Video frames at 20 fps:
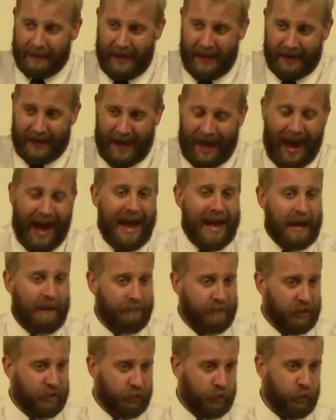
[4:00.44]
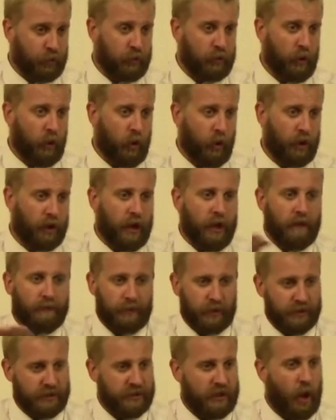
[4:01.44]
that I am the true Lord.
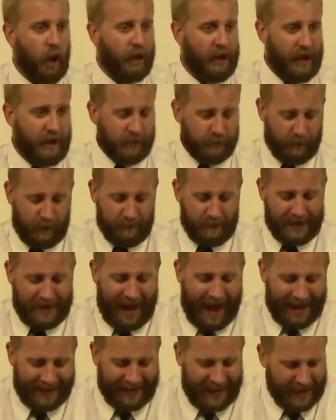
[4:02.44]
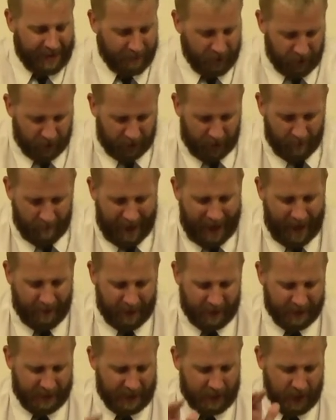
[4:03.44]
There's no one else but me. I gave you the
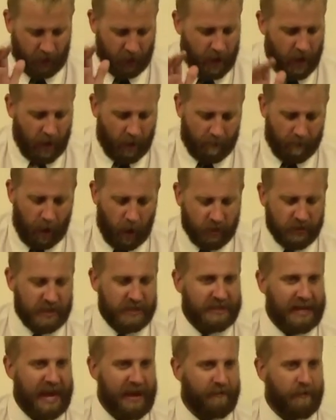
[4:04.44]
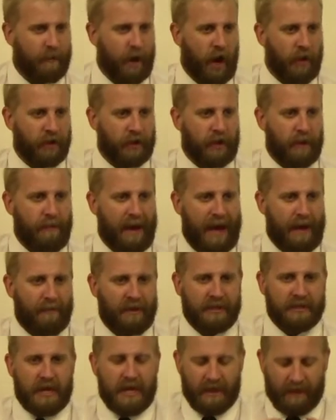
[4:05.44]
commandments. You know, Moses gave them all the
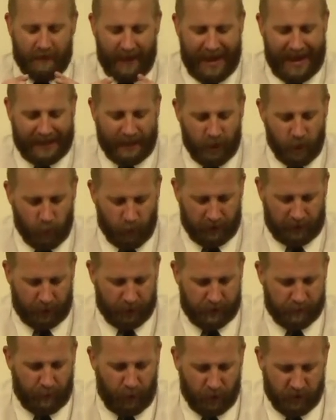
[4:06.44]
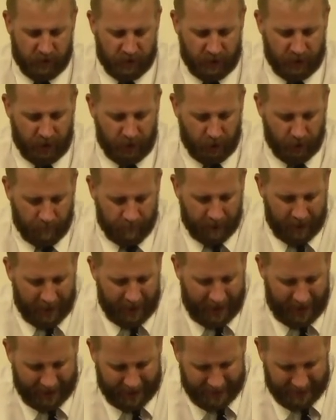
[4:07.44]
commandments. They knew what they're supposed to do.
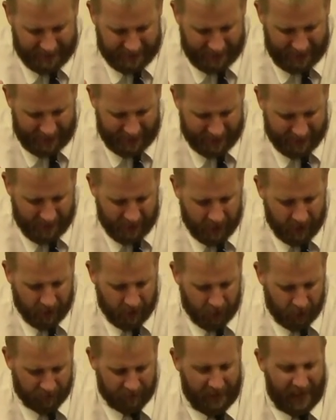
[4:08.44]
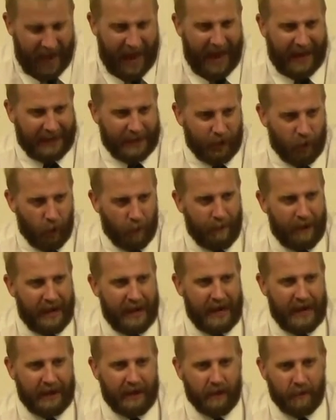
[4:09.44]
And he says, you have not
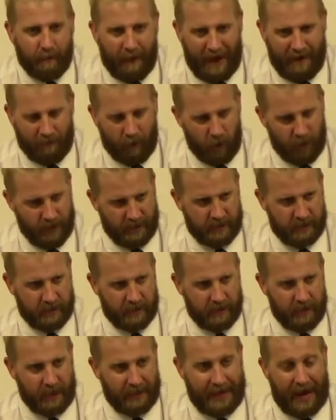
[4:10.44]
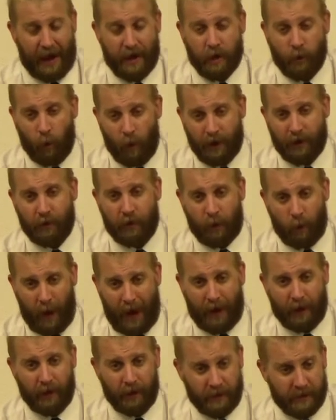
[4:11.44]
obeyed my voice. And now you're wondering
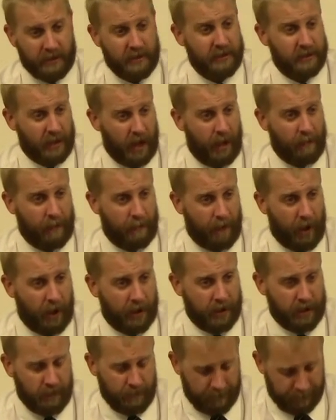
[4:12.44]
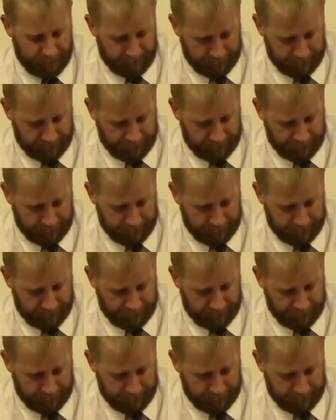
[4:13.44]
why all this has come upon you.